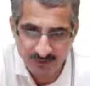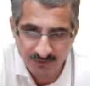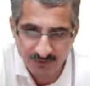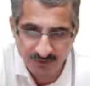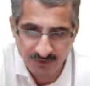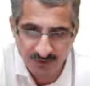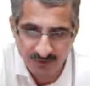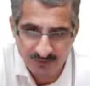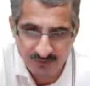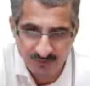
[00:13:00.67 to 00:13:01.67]
to
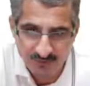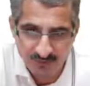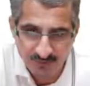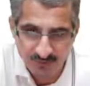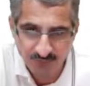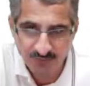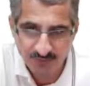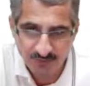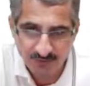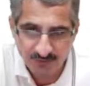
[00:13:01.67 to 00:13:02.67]
warehouse 2,
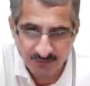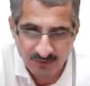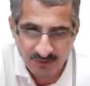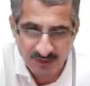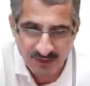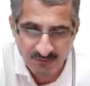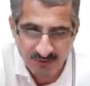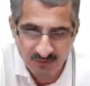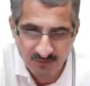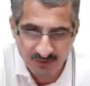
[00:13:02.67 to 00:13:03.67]
the
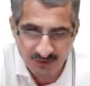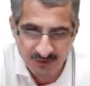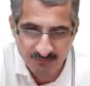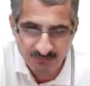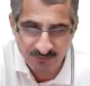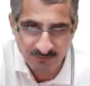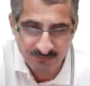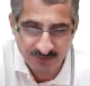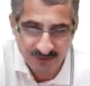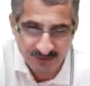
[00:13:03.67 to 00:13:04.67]
amount we ship from
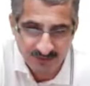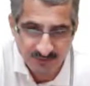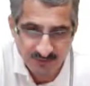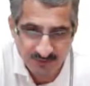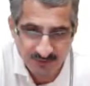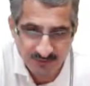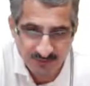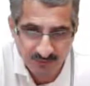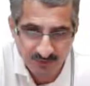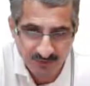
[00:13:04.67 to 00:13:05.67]
plant 1 to
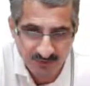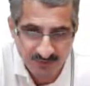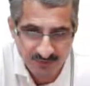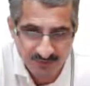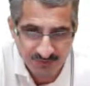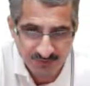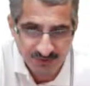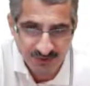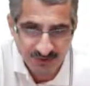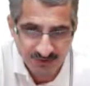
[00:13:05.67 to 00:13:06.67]
warehouse
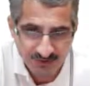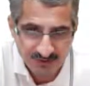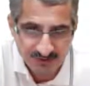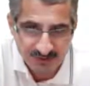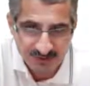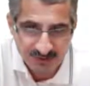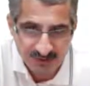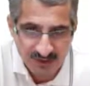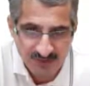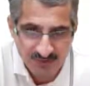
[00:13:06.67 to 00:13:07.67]
3,
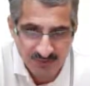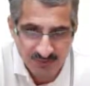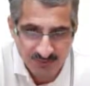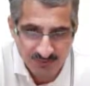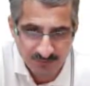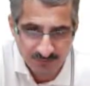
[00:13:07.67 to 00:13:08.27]
and so on.